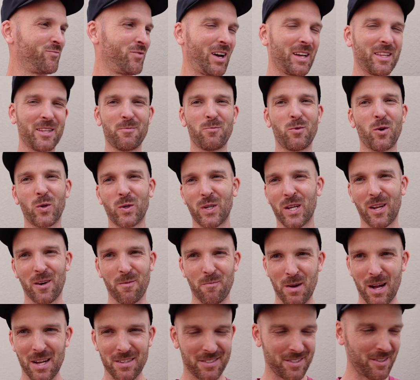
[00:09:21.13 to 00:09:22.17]
Finally broke down and
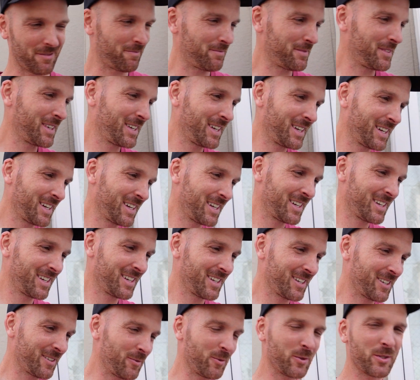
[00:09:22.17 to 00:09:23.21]
bought some.
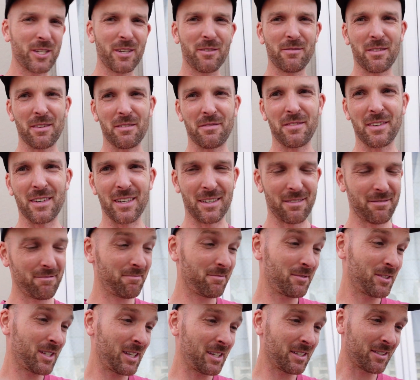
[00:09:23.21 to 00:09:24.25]
We'll see if they fit.
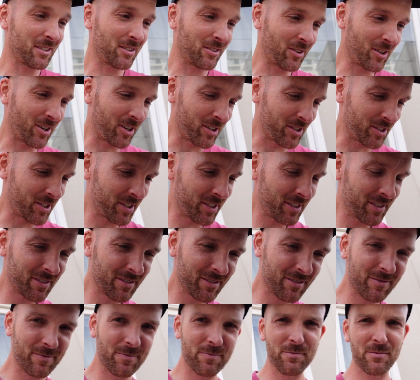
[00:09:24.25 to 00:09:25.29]
It says they're large.
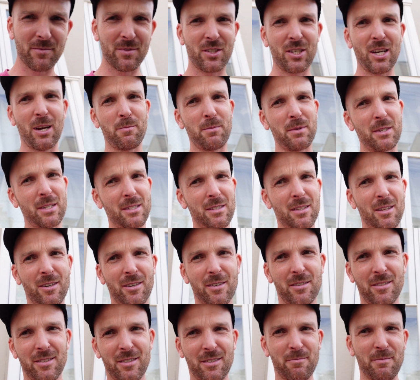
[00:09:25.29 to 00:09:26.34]
Japanese
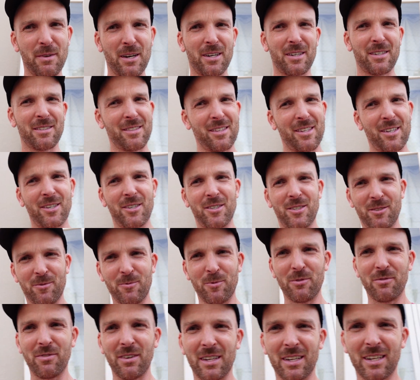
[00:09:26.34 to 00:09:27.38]
large, American large,
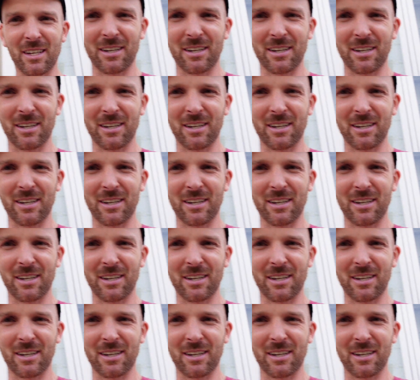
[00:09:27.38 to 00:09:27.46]
we'll find